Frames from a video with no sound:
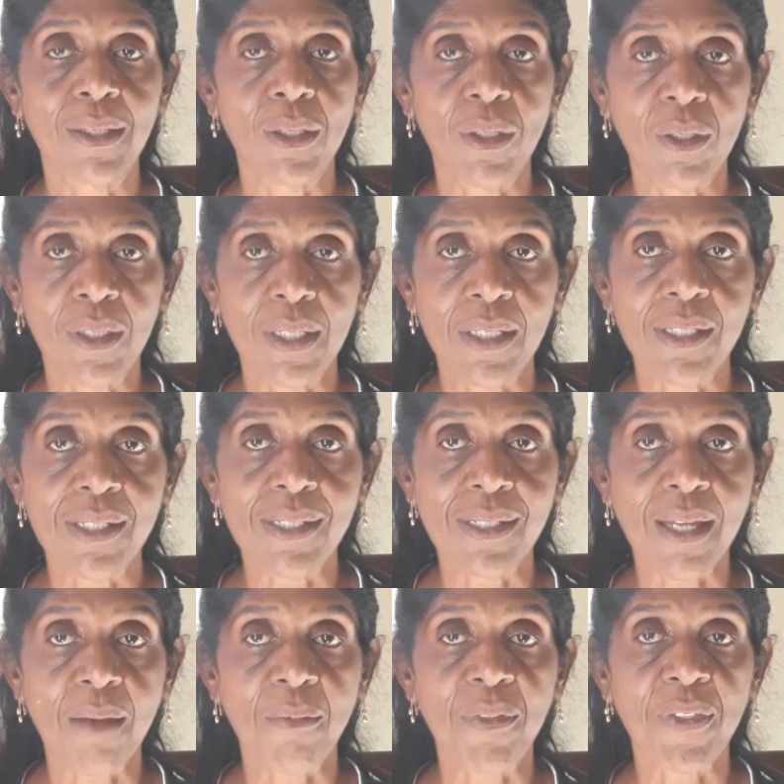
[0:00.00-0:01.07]
You need to
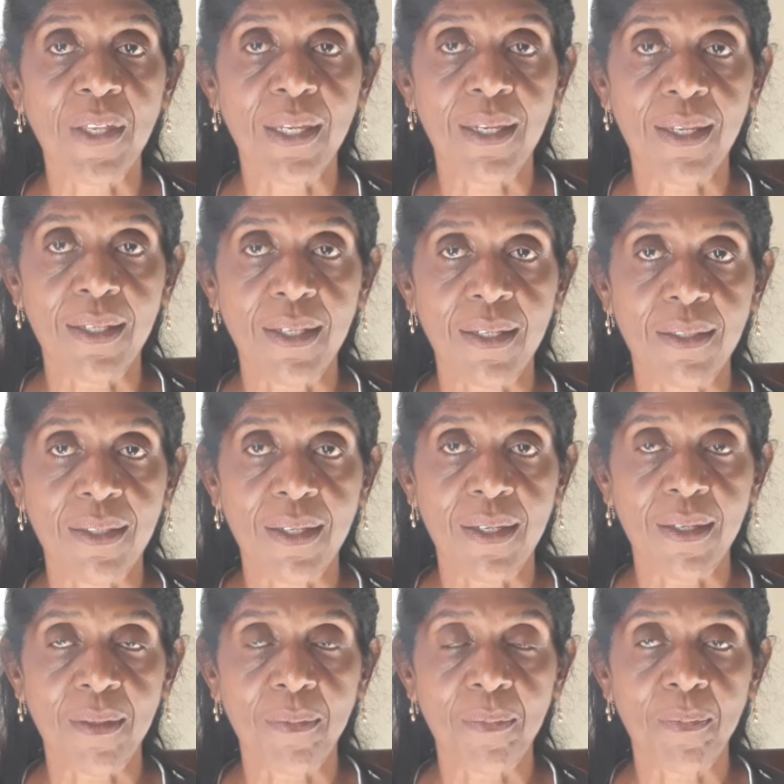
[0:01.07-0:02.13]
stop thinking like
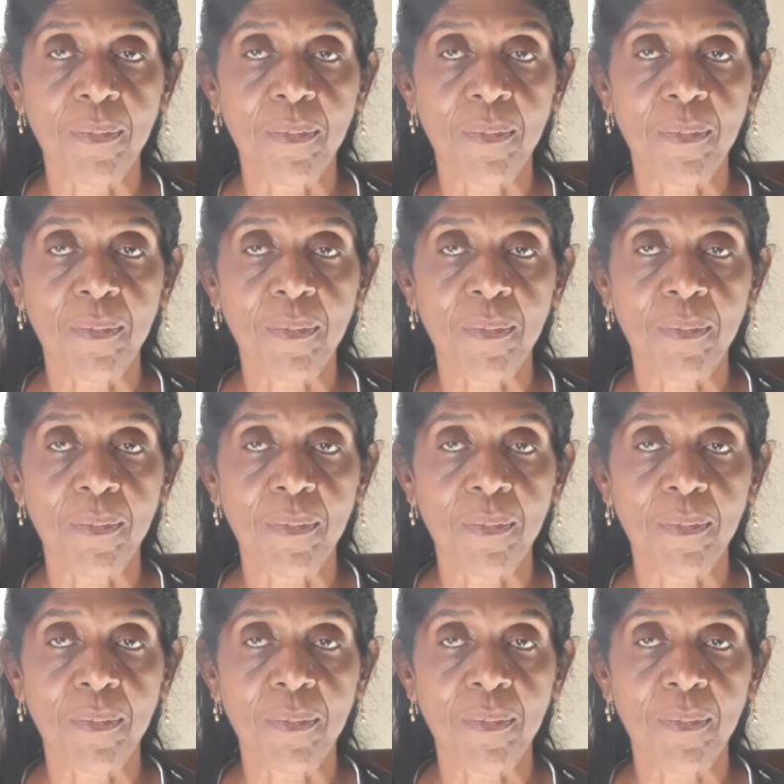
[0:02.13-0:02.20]
that.